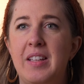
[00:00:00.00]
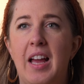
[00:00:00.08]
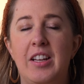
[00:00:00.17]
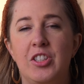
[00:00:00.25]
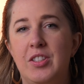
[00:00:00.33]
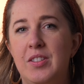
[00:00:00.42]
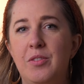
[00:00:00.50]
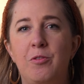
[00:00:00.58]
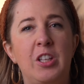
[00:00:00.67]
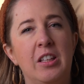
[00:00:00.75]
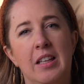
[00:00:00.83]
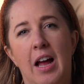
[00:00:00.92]
I just
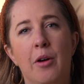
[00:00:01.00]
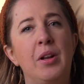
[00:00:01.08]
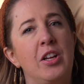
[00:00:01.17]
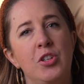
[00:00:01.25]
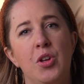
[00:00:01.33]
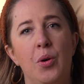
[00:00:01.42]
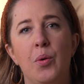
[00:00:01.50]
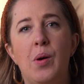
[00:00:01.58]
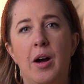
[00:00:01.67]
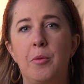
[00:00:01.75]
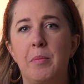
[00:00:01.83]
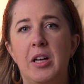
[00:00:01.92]
feel it out. I know
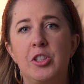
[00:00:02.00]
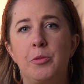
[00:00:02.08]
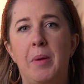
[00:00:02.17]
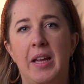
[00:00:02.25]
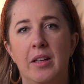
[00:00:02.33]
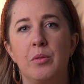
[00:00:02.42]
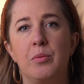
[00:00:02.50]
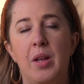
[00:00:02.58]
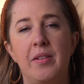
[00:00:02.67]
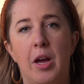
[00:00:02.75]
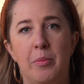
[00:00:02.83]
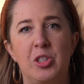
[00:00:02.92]
how much paint
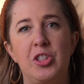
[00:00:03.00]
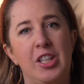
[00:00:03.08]
and how much